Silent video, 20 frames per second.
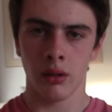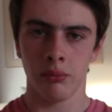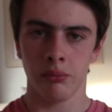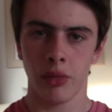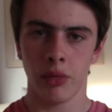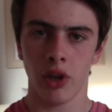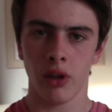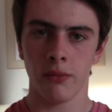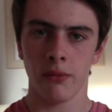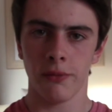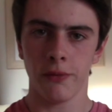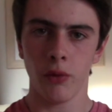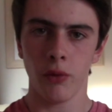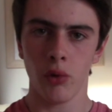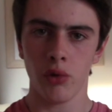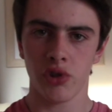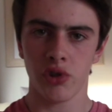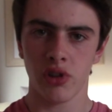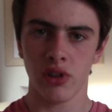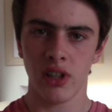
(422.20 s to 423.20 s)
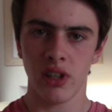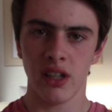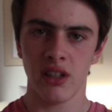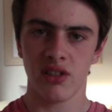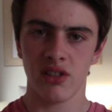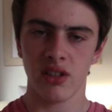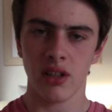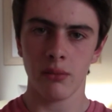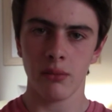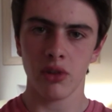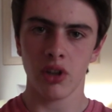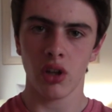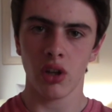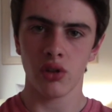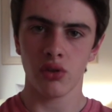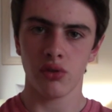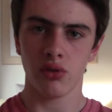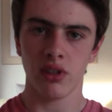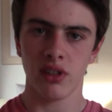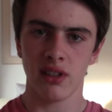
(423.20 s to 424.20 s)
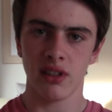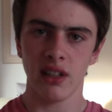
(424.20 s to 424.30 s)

But unfortunately some countries'